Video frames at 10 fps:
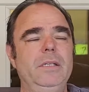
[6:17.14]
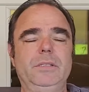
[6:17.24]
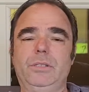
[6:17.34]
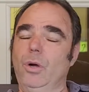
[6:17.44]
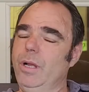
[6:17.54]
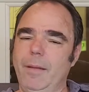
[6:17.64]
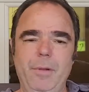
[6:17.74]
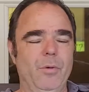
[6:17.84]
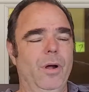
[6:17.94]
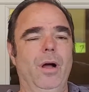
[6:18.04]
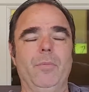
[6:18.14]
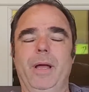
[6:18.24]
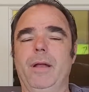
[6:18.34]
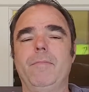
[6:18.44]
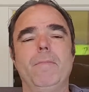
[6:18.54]
Don't get me wrong,
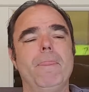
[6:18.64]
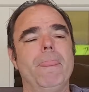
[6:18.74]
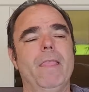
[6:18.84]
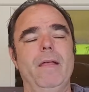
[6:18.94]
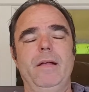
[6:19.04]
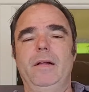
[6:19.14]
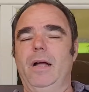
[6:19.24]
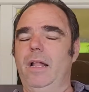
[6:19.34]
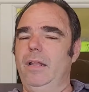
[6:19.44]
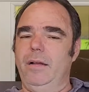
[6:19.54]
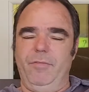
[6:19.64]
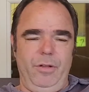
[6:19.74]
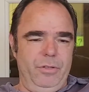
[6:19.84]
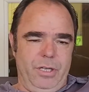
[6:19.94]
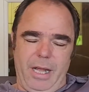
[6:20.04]
man. I love
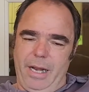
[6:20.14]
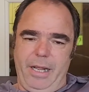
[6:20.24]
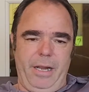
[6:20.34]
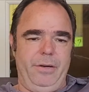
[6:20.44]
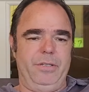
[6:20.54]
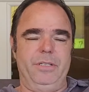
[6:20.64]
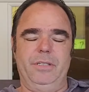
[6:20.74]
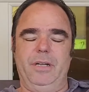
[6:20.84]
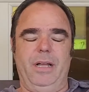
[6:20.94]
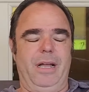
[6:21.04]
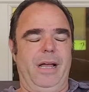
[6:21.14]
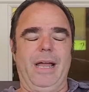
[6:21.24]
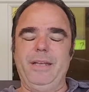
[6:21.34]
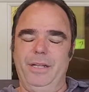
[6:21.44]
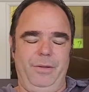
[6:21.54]
those Gladiators. Uh,
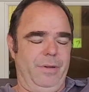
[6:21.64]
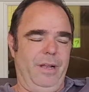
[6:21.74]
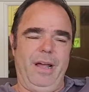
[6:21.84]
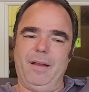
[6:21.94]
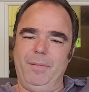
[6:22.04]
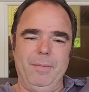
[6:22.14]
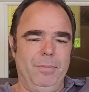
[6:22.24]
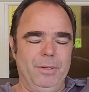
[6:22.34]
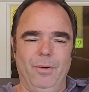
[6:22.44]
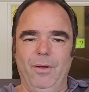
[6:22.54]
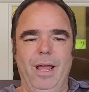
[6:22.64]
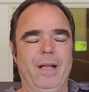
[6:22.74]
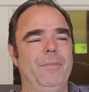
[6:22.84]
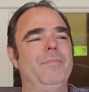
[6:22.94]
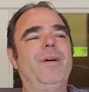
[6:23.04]
I do. A lot of people don't
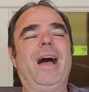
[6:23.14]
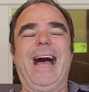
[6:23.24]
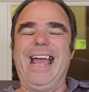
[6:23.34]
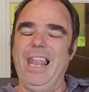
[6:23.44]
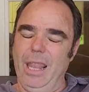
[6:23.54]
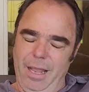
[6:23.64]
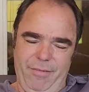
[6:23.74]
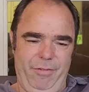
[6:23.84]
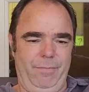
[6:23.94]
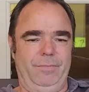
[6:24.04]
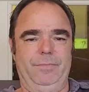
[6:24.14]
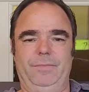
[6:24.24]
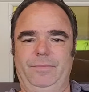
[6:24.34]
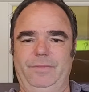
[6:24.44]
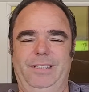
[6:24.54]
like them. I love them.
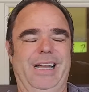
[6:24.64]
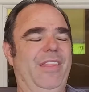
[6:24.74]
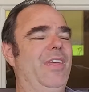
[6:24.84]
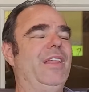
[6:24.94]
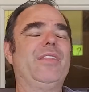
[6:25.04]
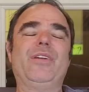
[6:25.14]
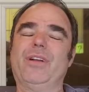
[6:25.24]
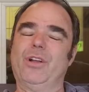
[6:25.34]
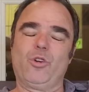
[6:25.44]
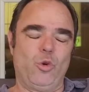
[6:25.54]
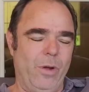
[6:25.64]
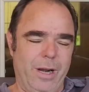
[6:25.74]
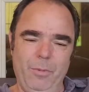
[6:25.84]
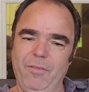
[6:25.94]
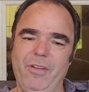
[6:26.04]
I think they're
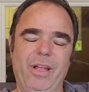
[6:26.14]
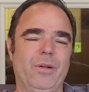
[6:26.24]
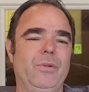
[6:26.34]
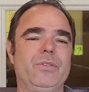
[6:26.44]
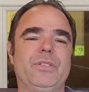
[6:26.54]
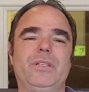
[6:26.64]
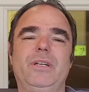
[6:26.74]
incredible vehicles.